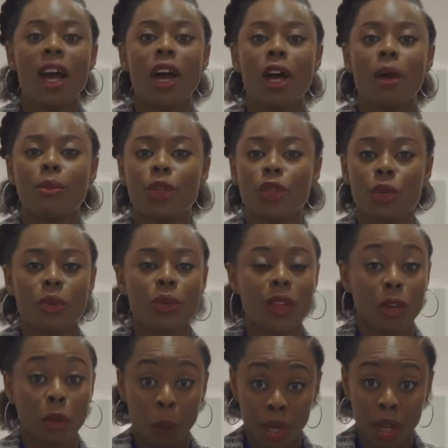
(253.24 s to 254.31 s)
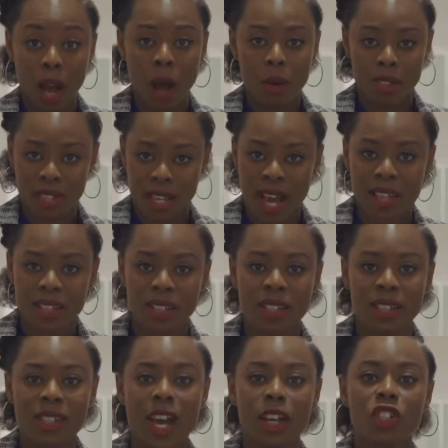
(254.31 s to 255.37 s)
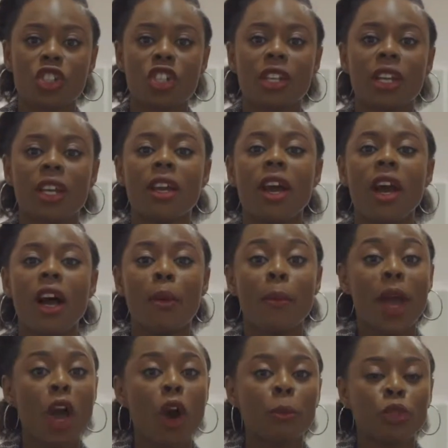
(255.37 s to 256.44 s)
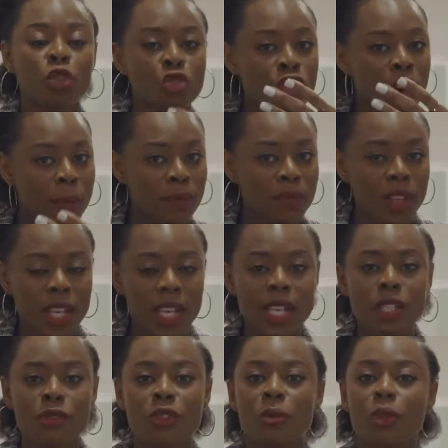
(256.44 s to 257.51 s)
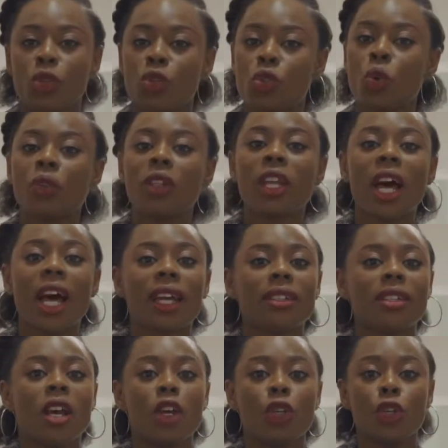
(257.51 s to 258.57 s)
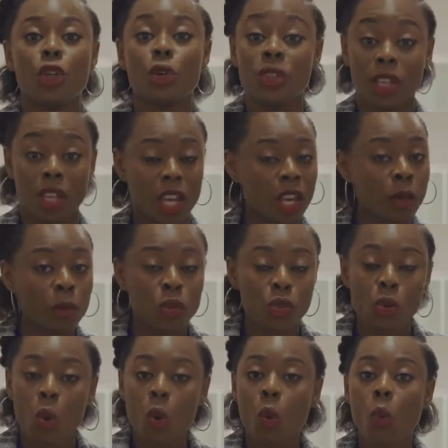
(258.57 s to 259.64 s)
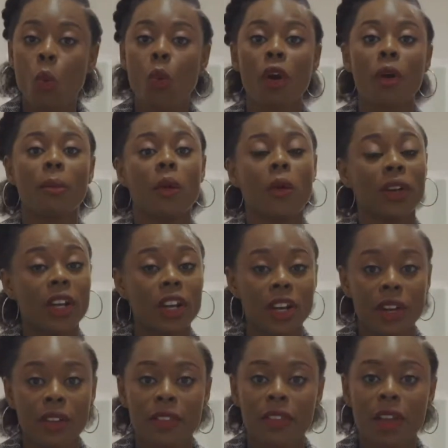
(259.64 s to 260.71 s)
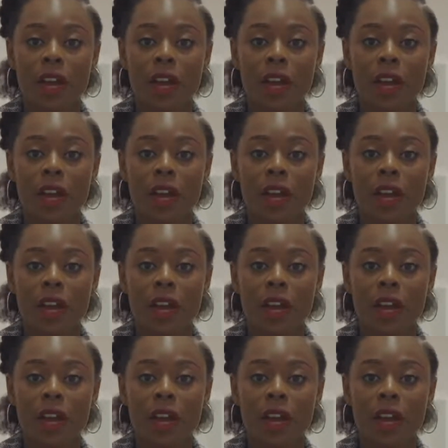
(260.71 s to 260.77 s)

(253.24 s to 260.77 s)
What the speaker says: That greenhouse gases actually help trap the heat from the sunlight, to keep us all warm on Earth.